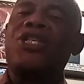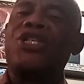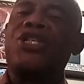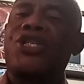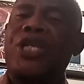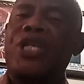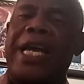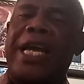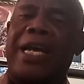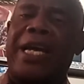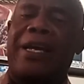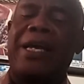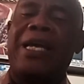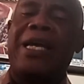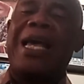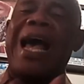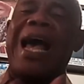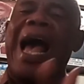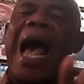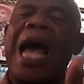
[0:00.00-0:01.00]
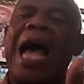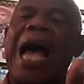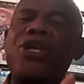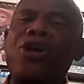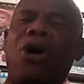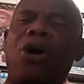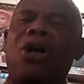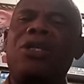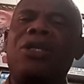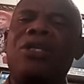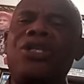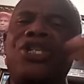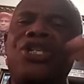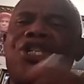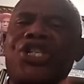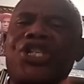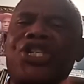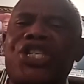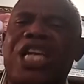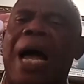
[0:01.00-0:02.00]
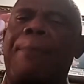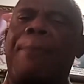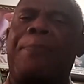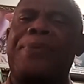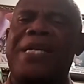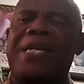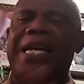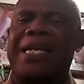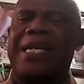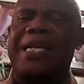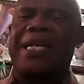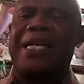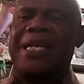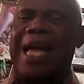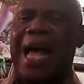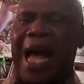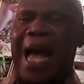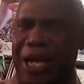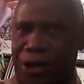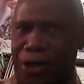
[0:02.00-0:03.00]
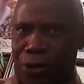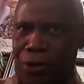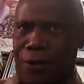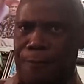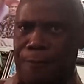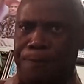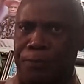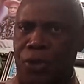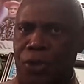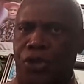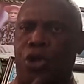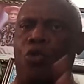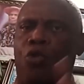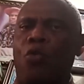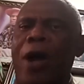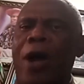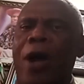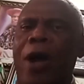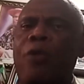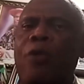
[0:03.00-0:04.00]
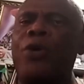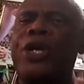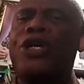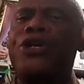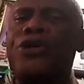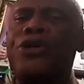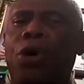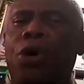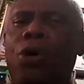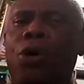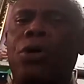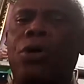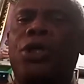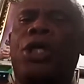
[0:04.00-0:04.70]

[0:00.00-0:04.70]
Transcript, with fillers: share iron sharpened iron. So when we know